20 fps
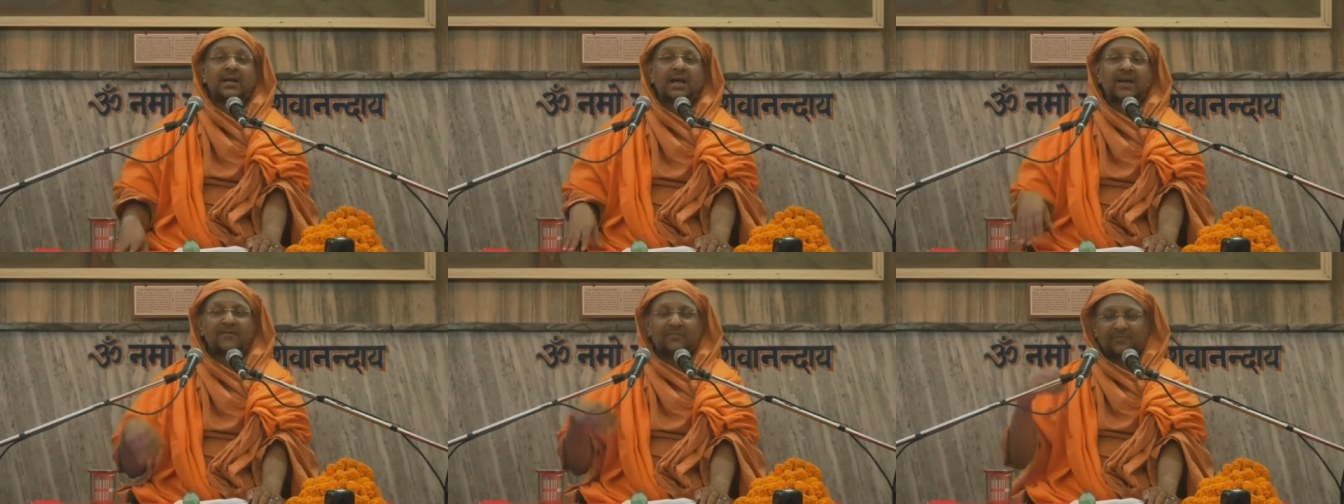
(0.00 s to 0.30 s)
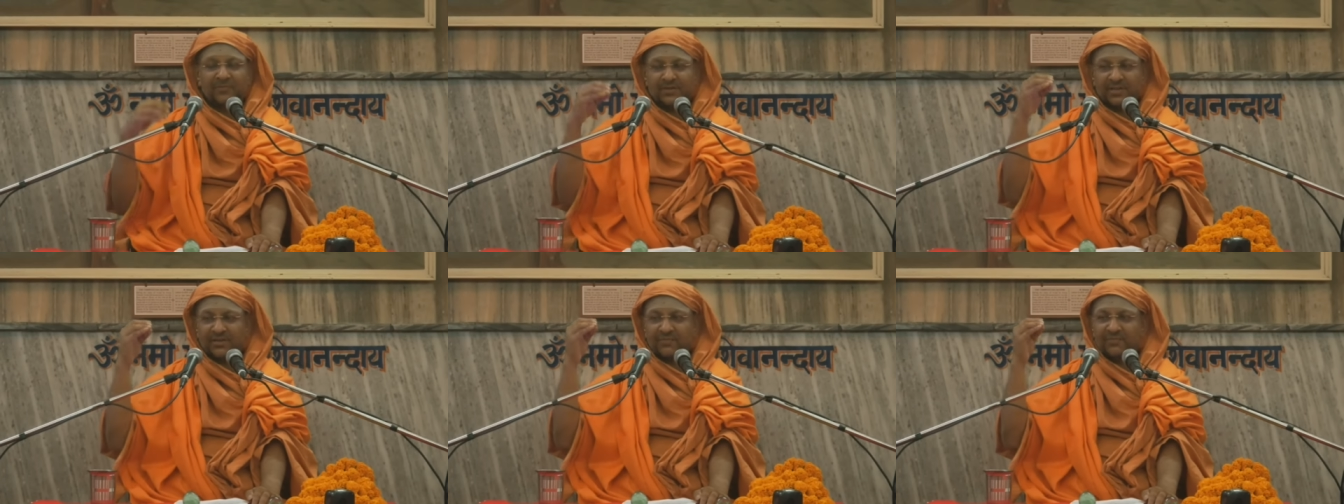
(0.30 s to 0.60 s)

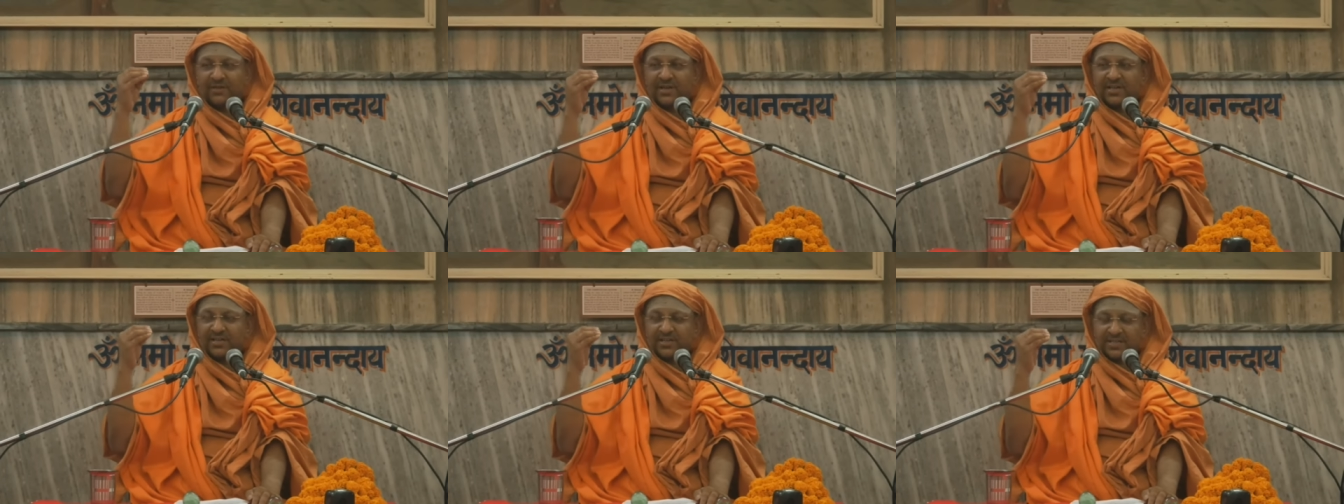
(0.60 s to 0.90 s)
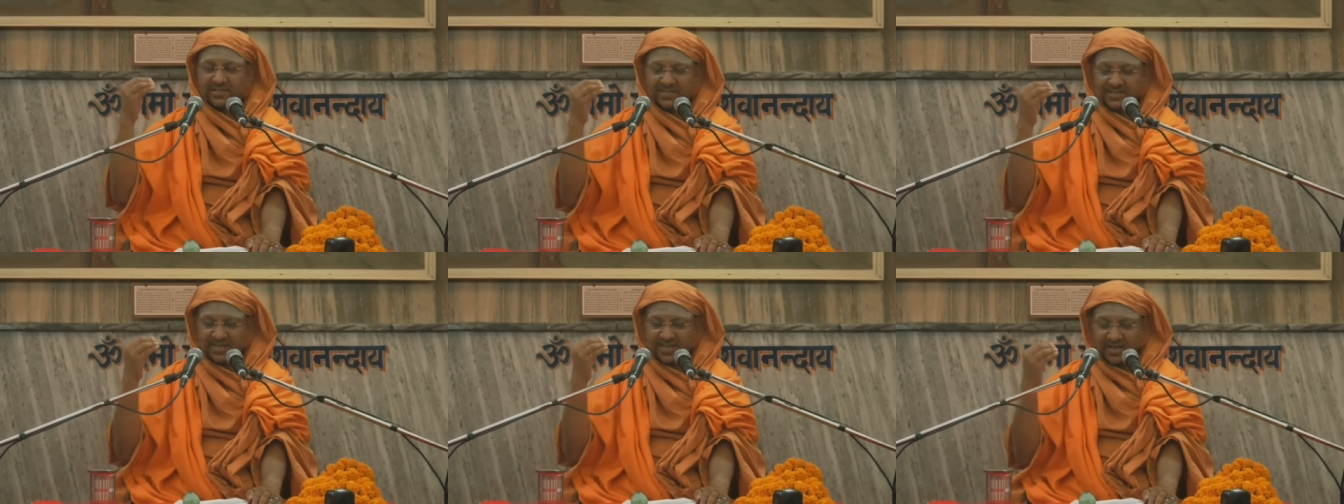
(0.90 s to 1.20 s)
Everywhere
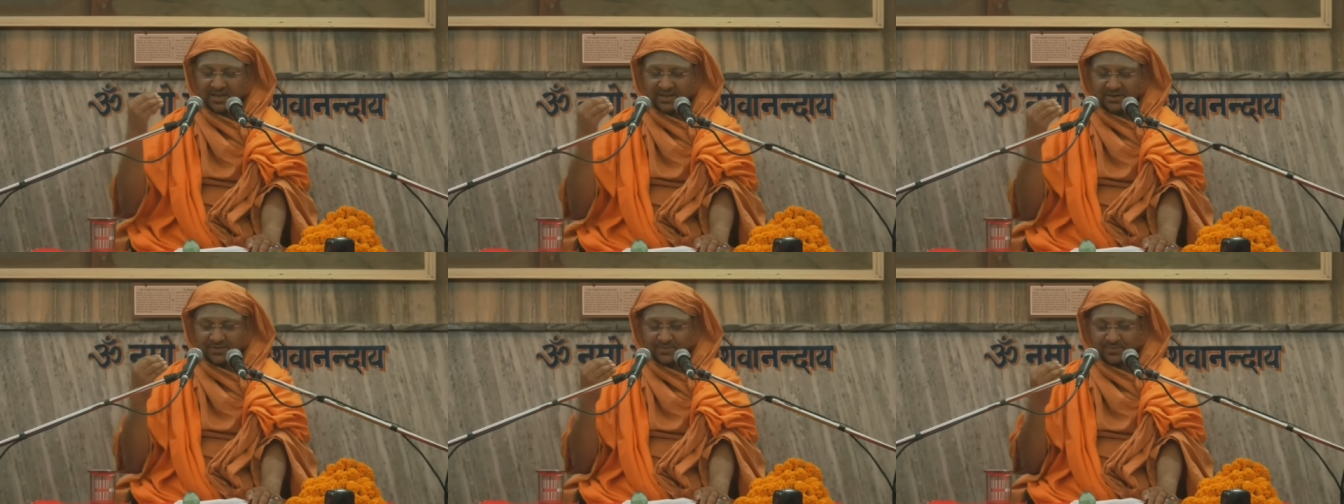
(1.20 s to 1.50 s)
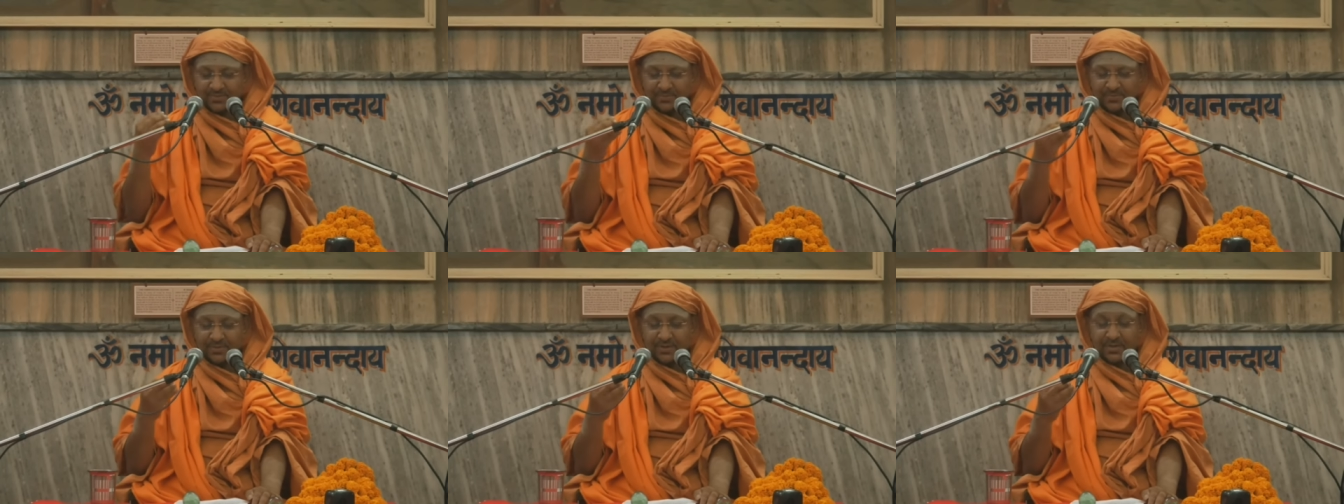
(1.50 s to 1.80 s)
the
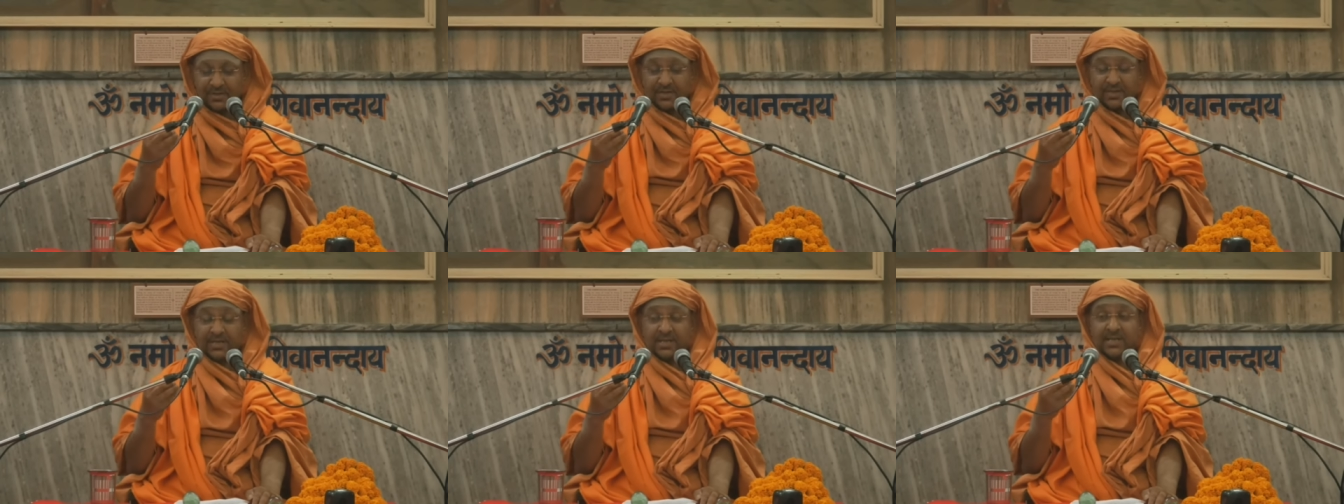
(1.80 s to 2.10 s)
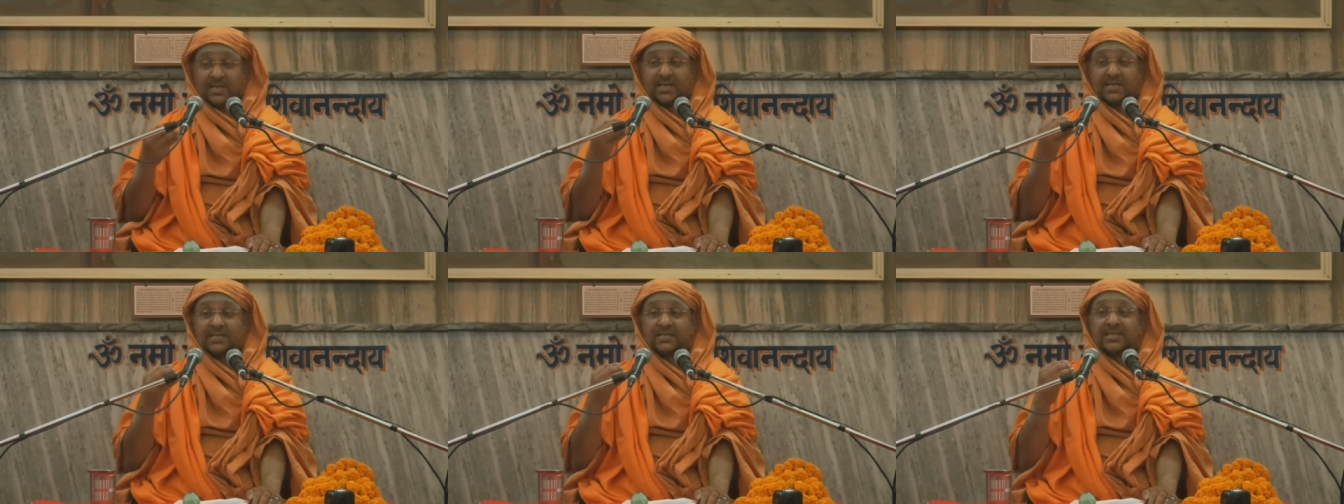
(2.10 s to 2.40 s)
same
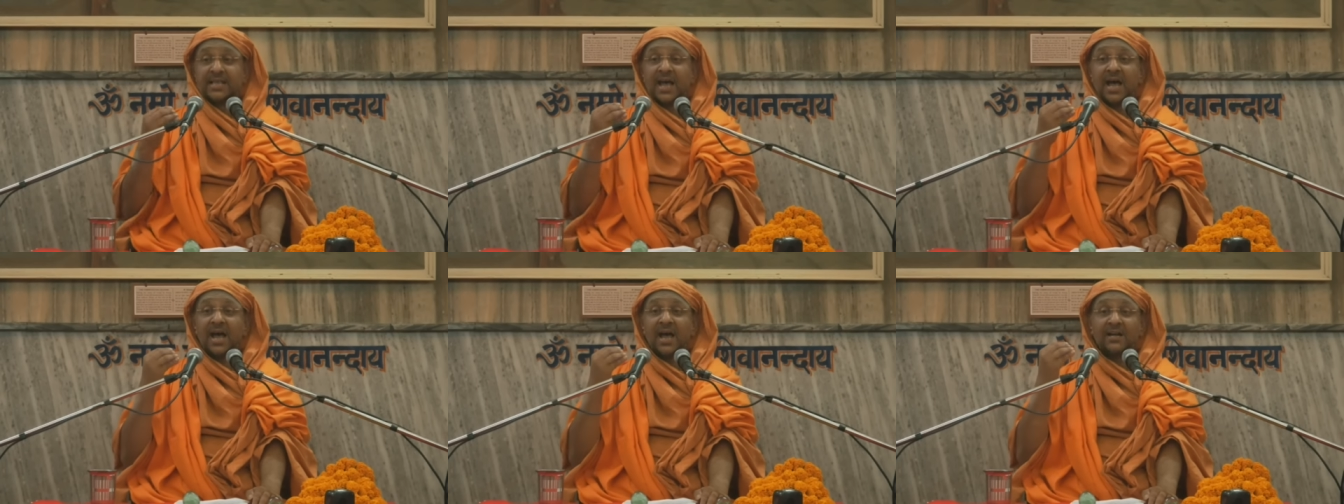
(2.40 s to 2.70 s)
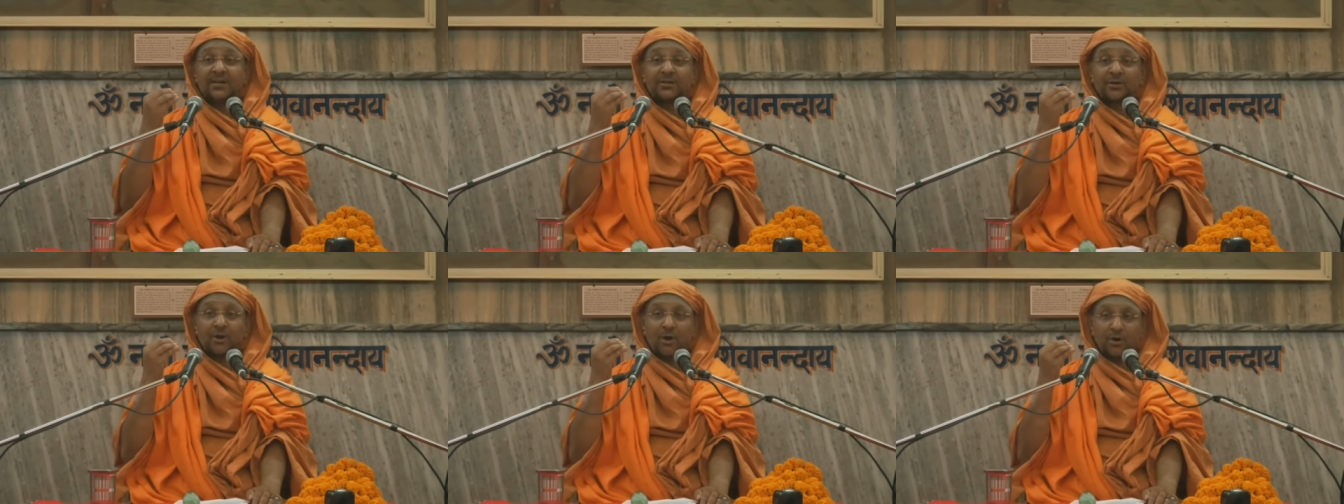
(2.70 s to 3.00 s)

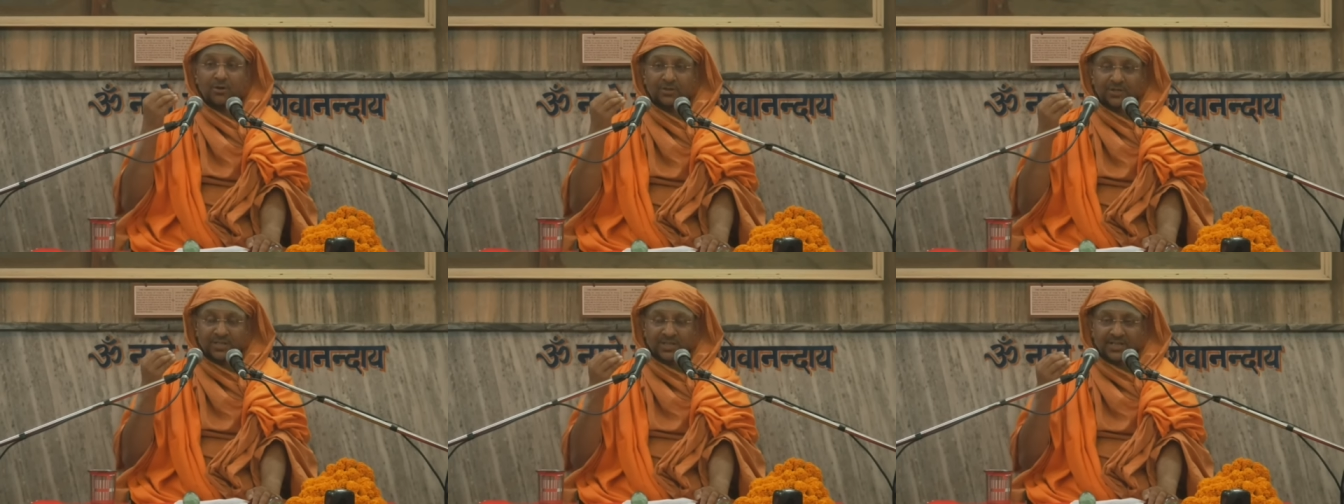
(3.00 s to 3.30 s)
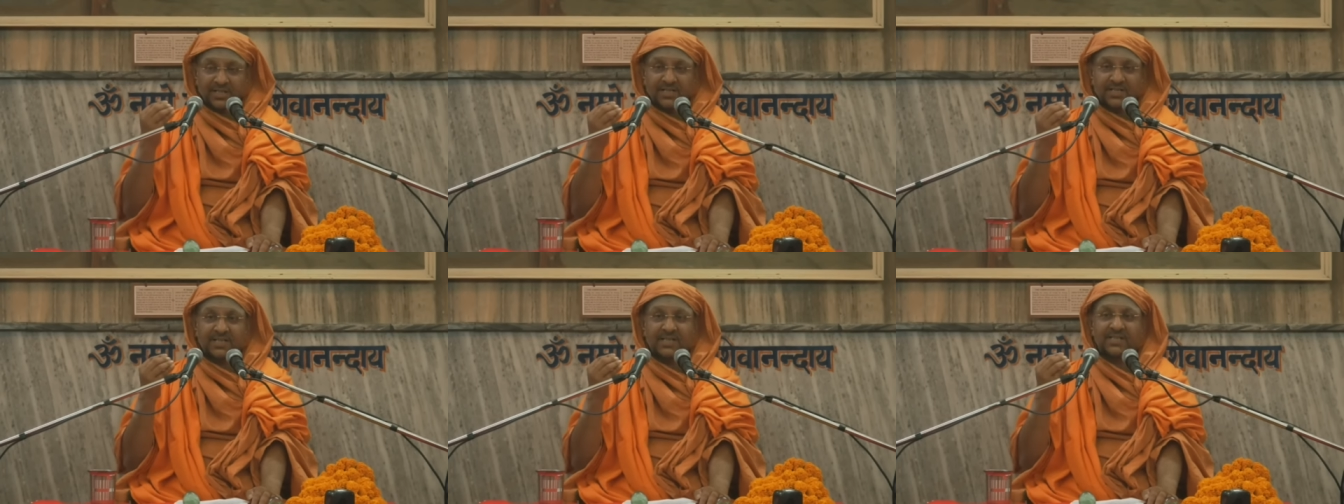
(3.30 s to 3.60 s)
that
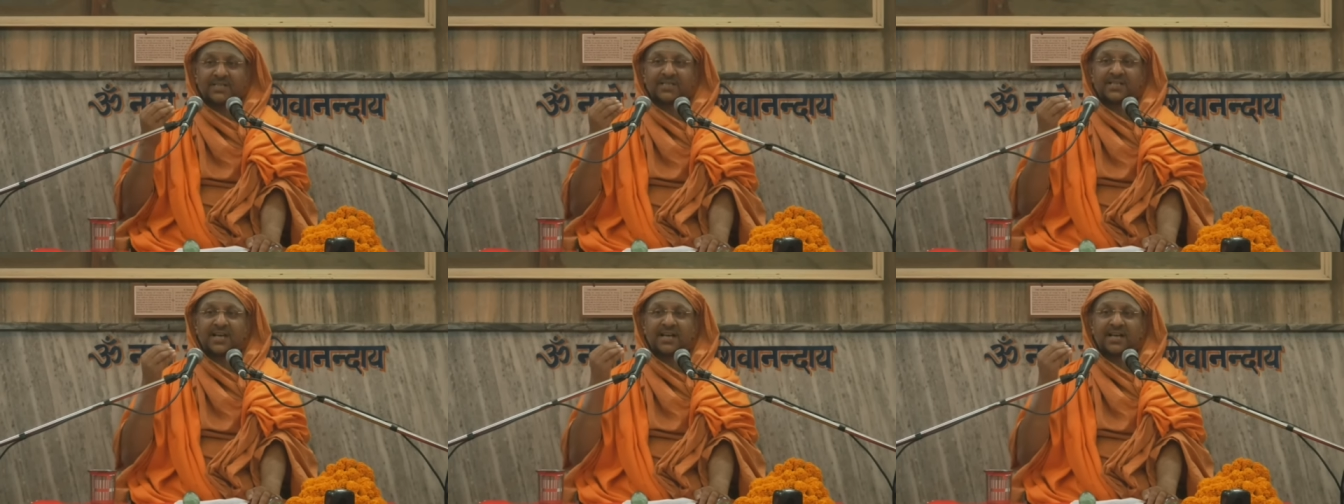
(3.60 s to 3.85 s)
consciousness,